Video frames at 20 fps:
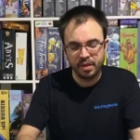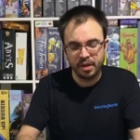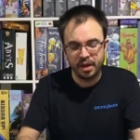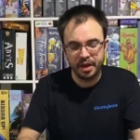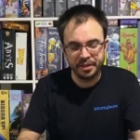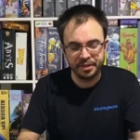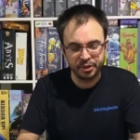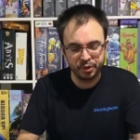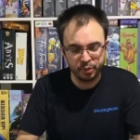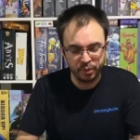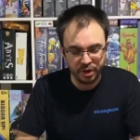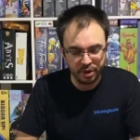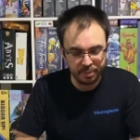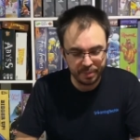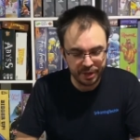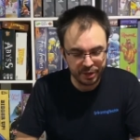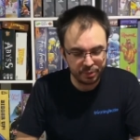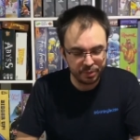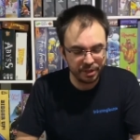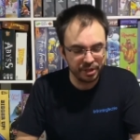And this is what your
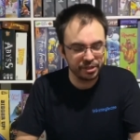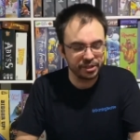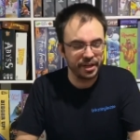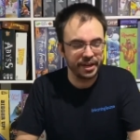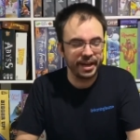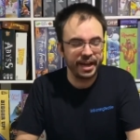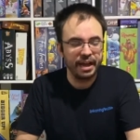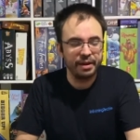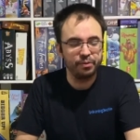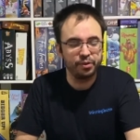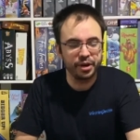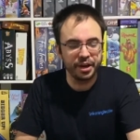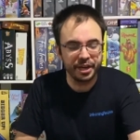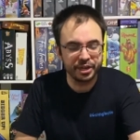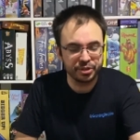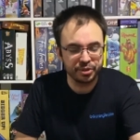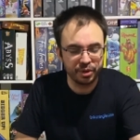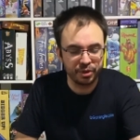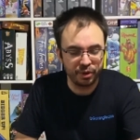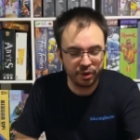base would look like. I have one
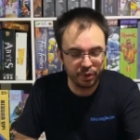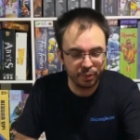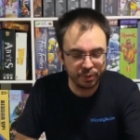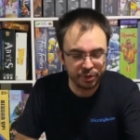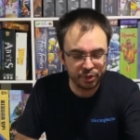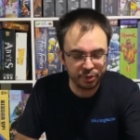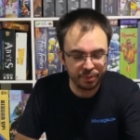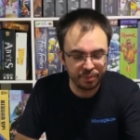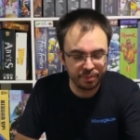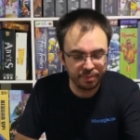extra coin, which